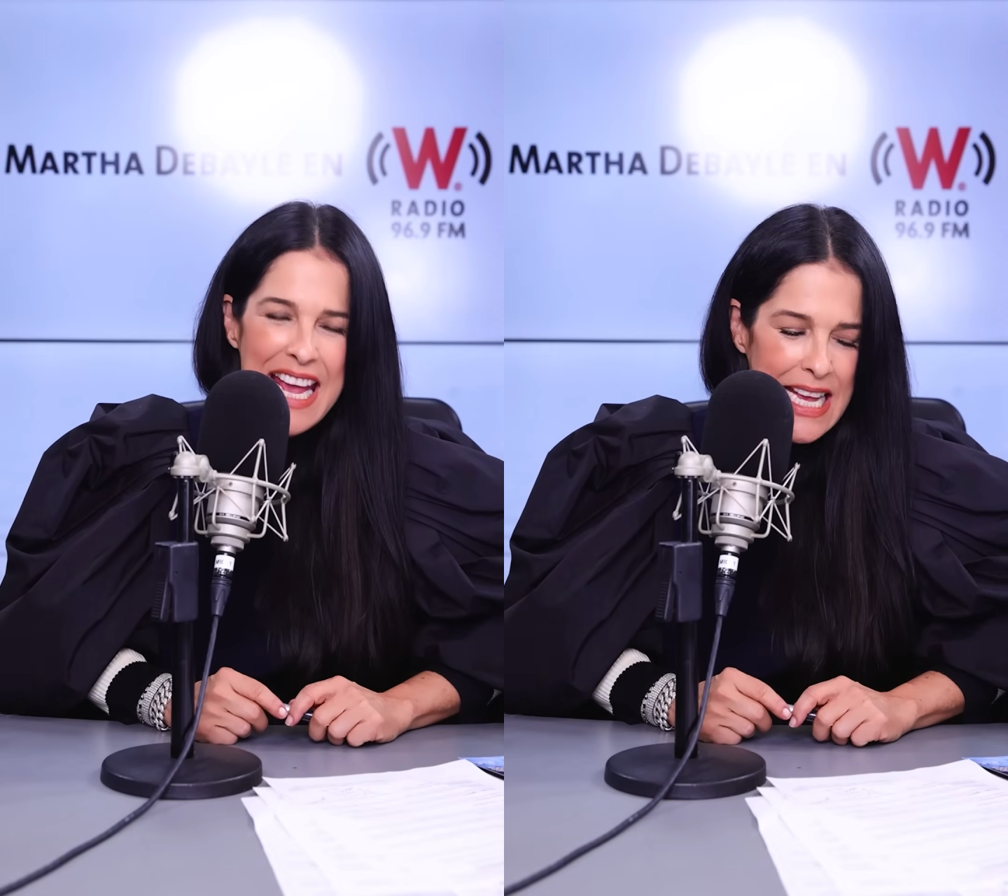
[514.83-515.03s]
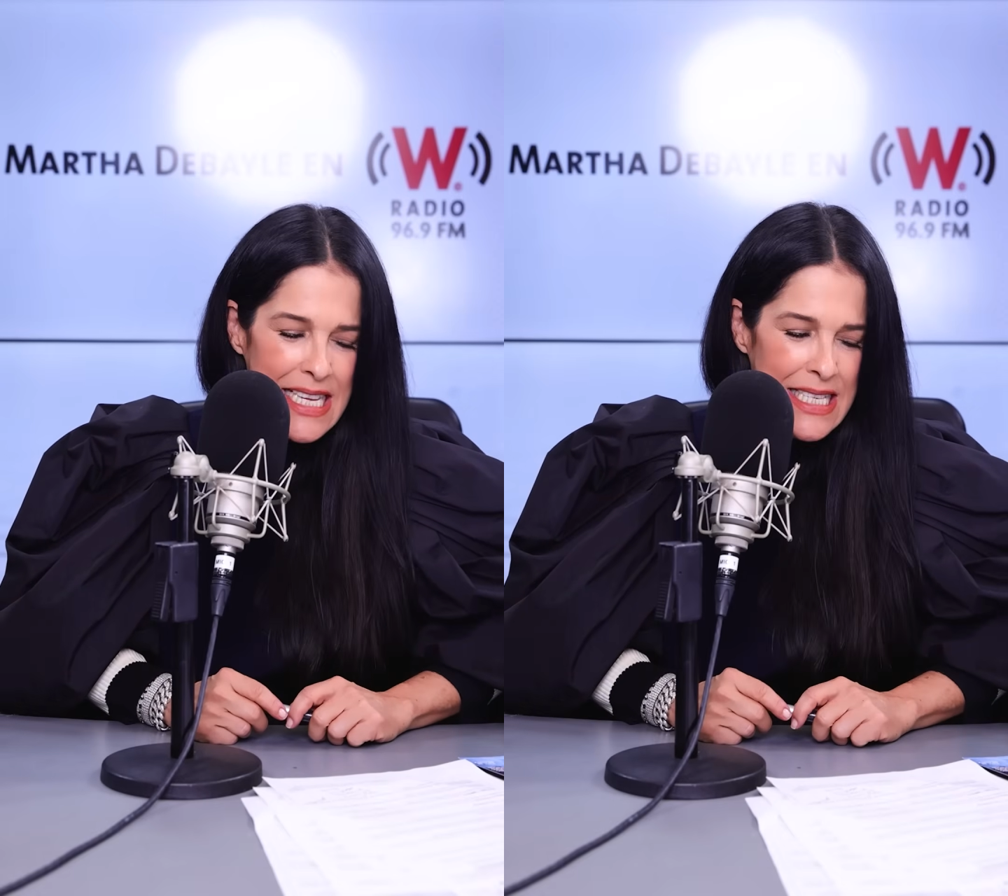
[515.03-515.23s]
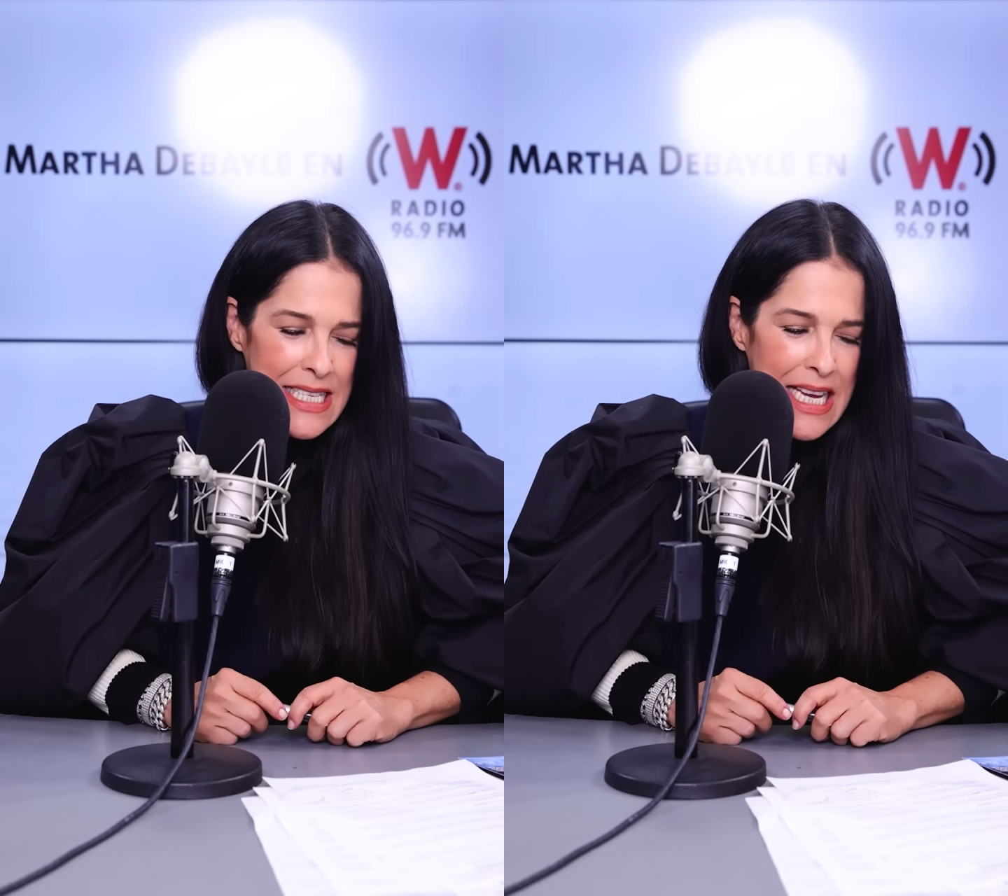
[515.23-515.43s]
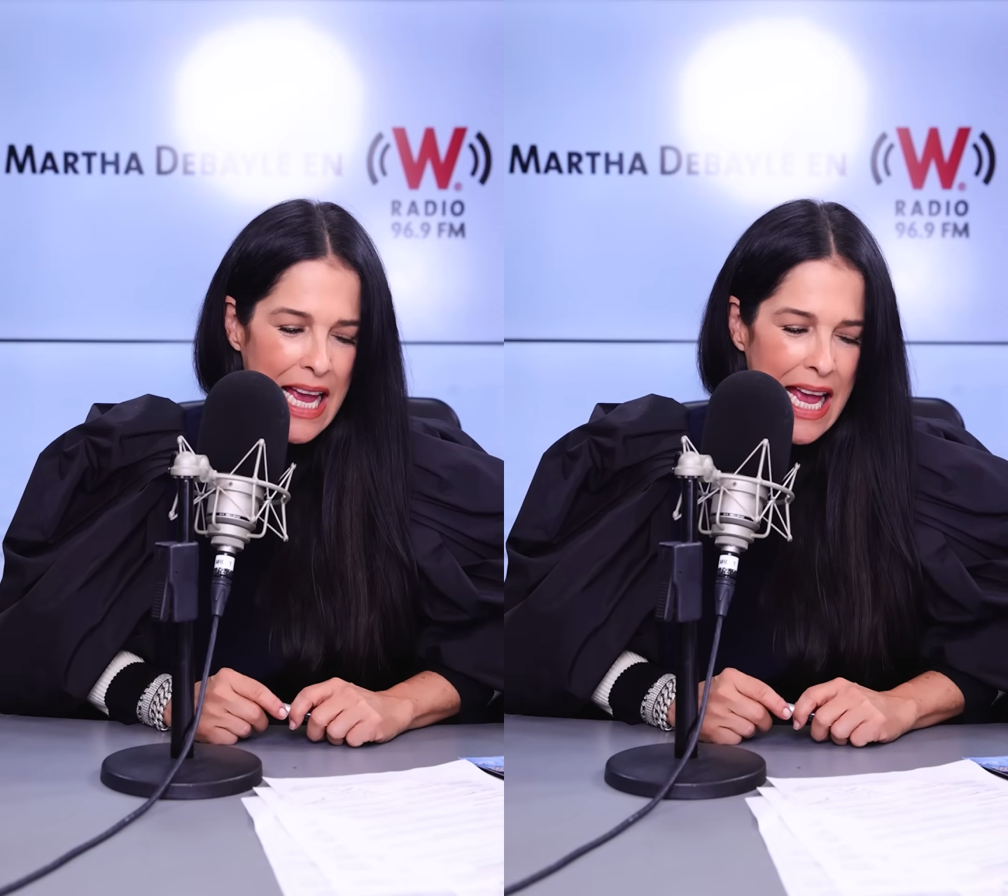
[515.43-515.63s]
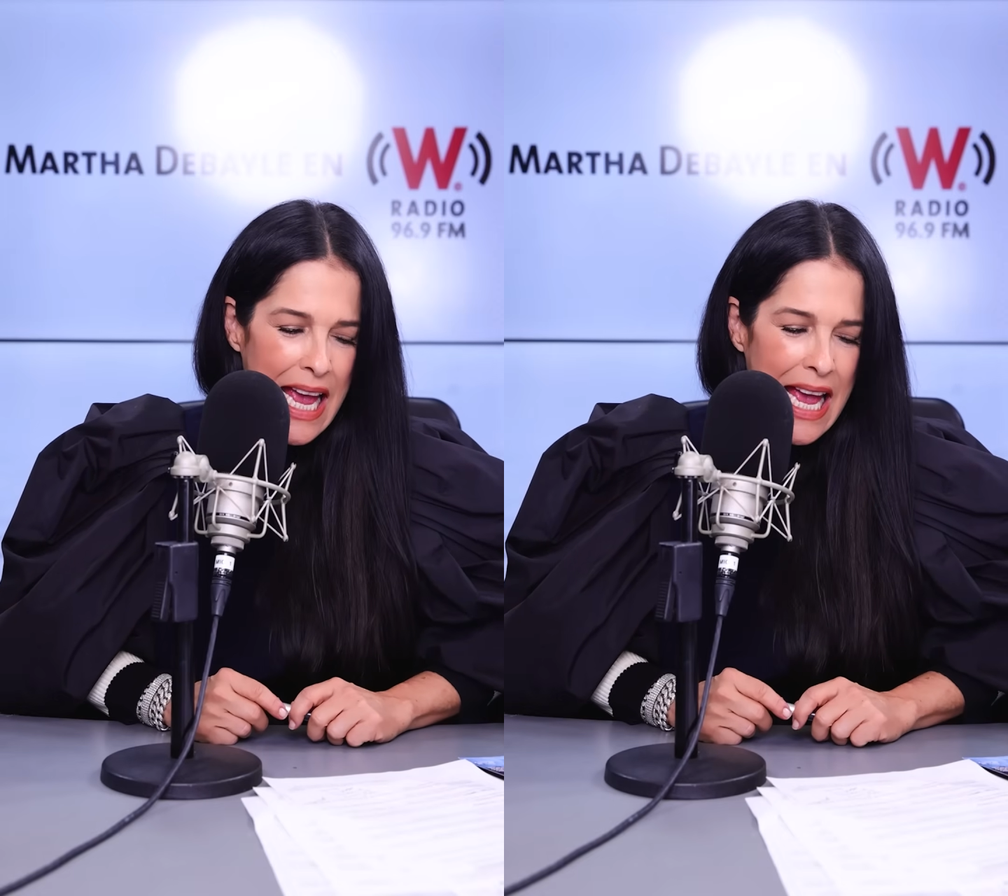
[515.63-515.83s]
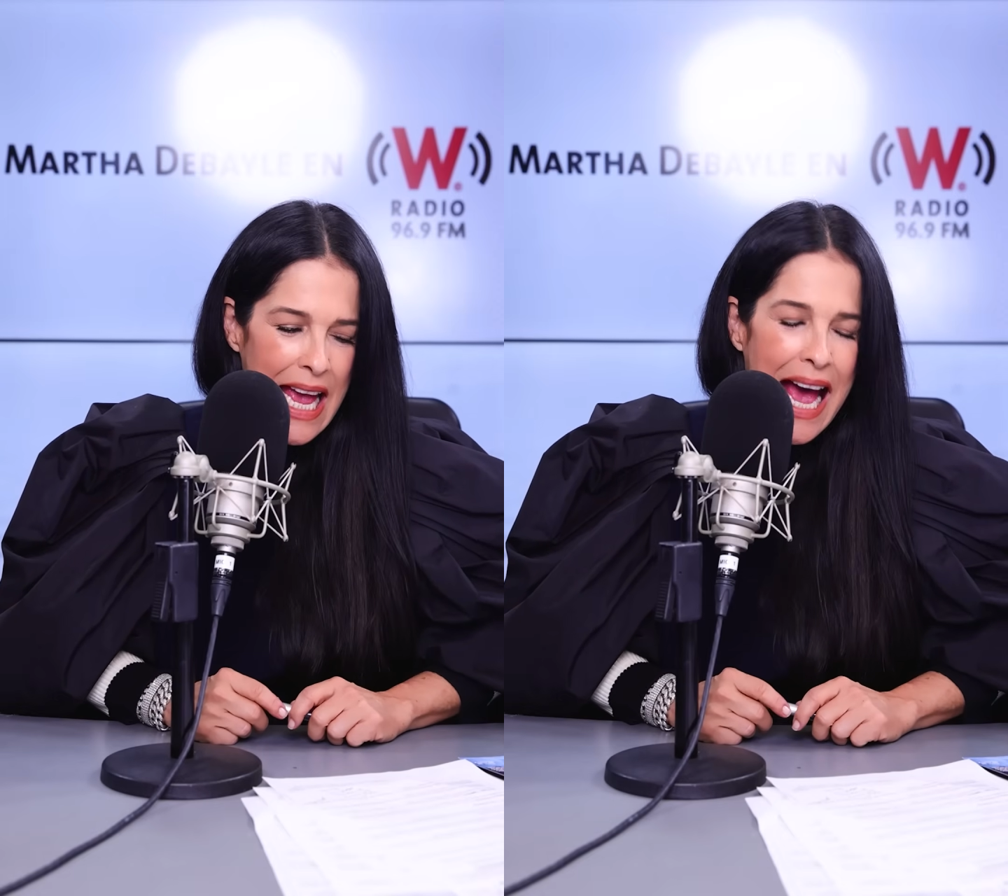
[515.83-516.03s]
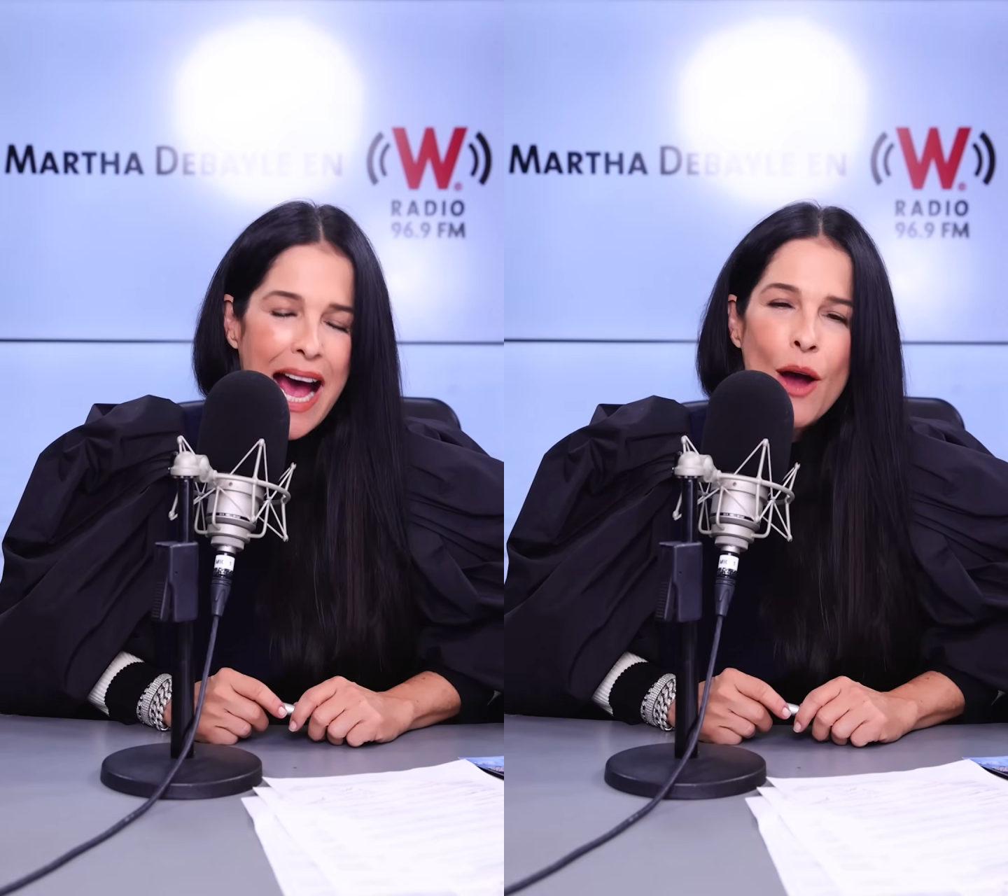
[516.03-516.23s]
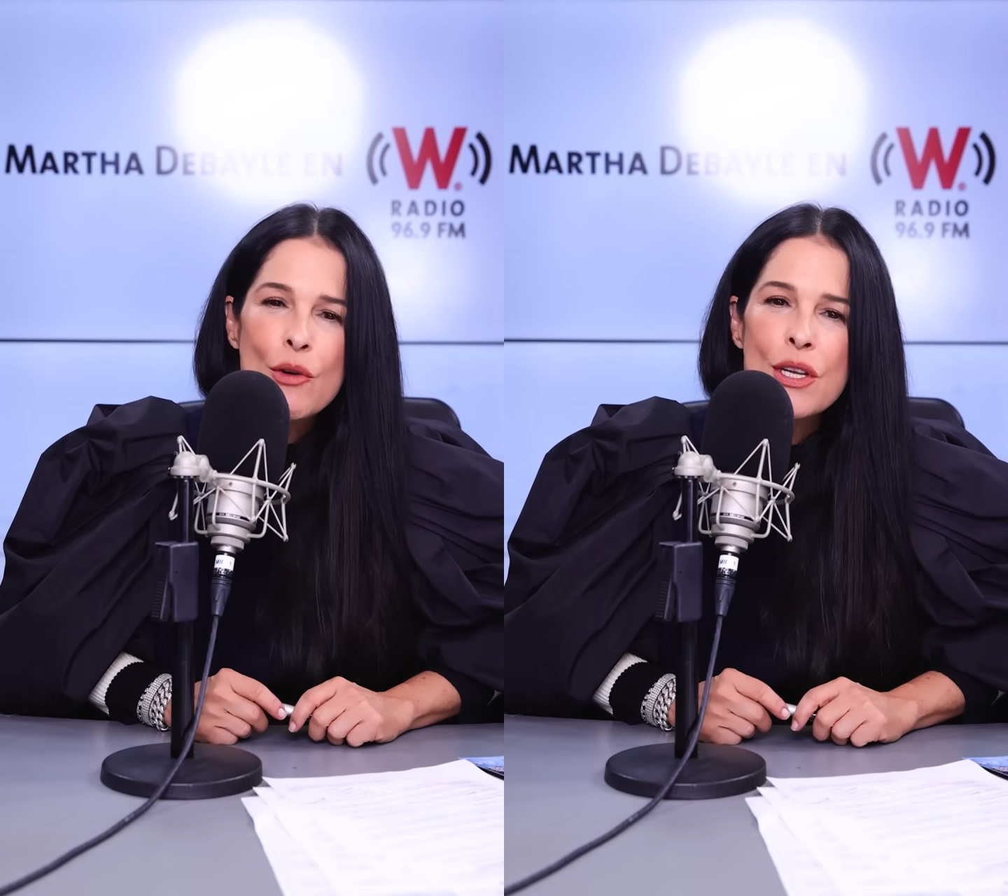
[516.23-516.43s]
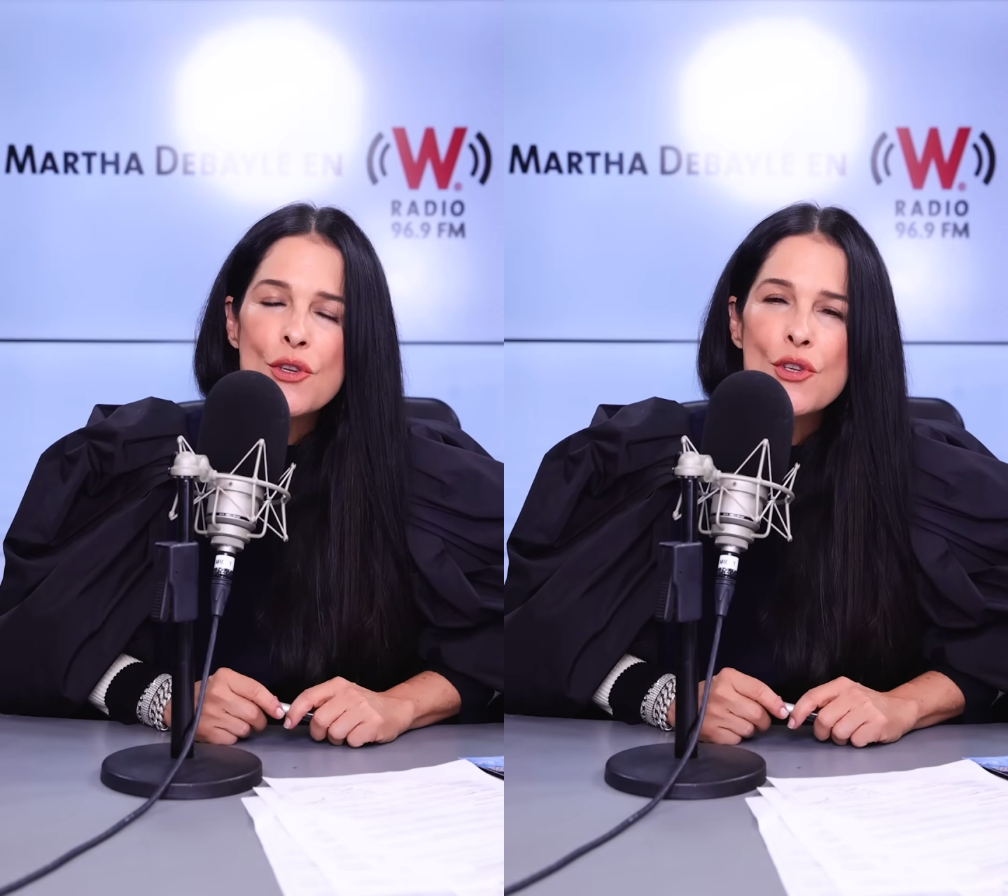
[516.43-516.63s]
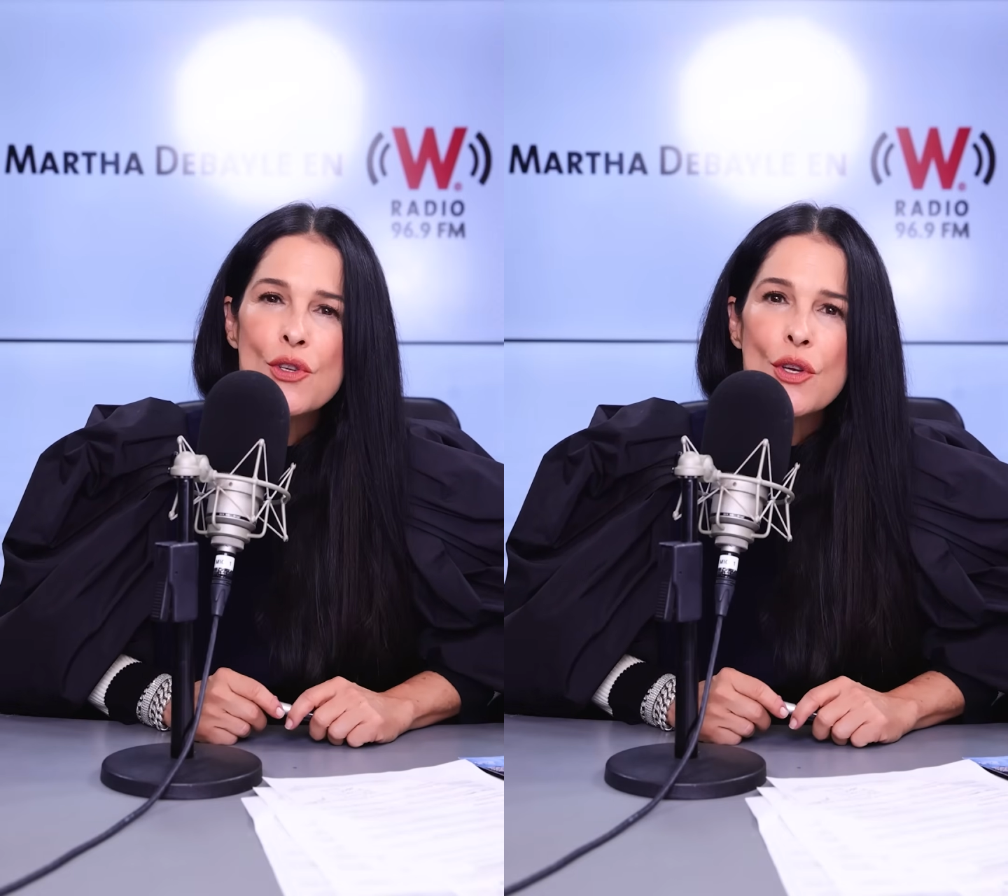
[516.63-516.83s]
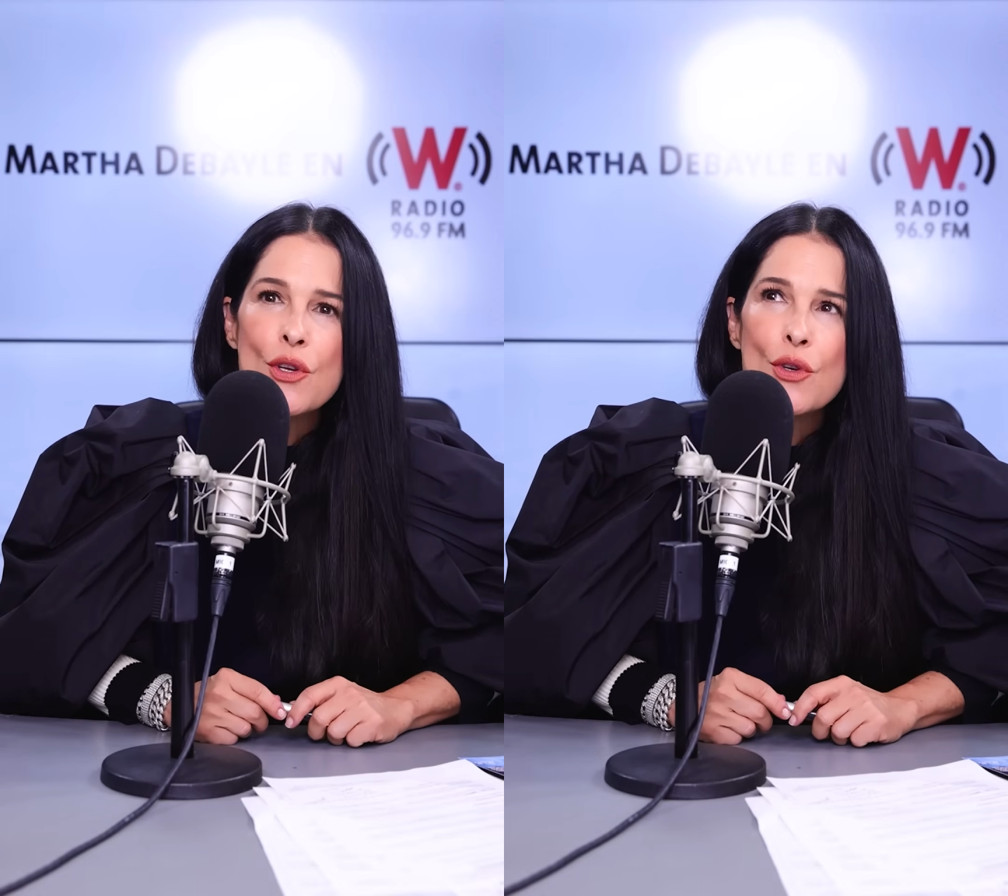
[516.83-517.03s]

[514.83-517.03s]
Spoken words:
is how do